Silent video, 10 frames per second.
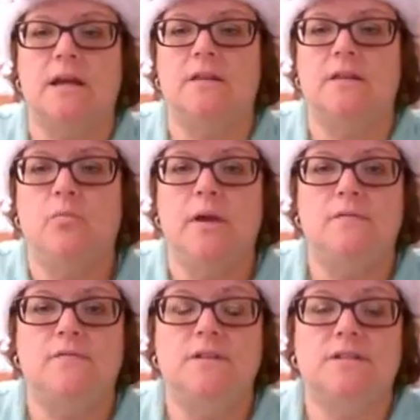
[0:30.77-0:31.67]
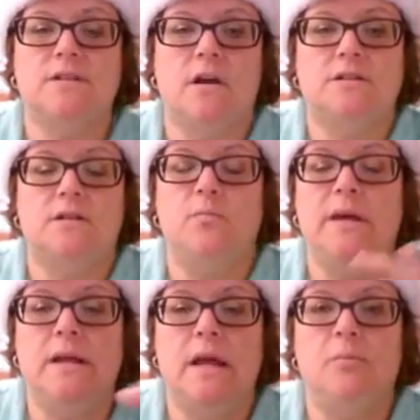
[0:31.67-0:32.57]
that we discussed, and
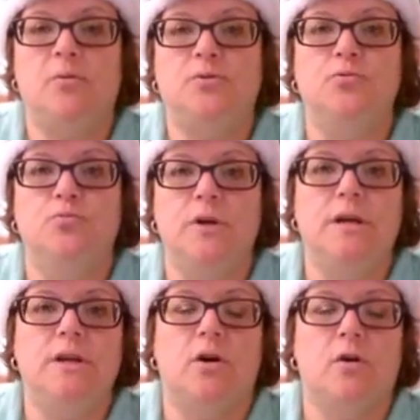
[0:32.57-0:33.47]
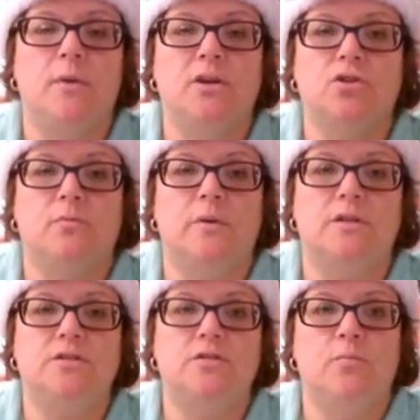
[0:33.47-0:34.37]
being able to read our measurements
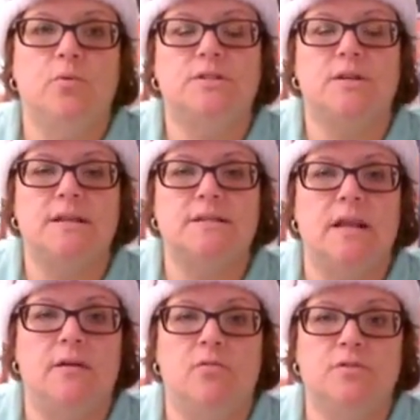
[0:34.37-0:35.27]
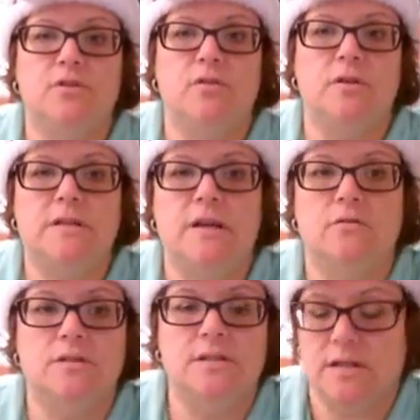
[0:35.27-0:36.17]
to precise levels so that they are
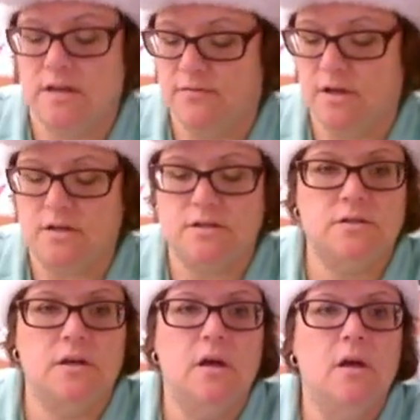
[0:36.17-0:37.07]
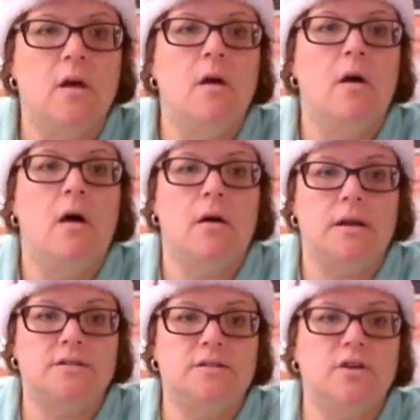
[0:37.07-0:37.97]
significant.
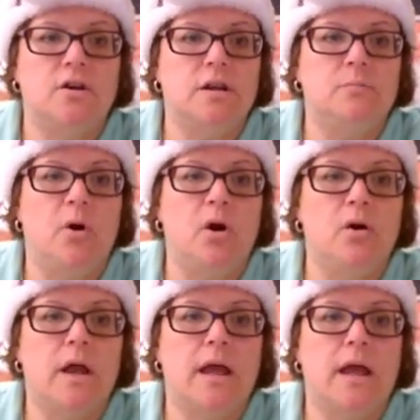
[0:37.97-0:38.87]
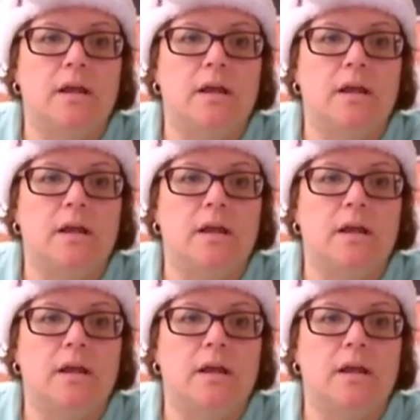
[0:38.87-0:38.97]
Alright, starting part A.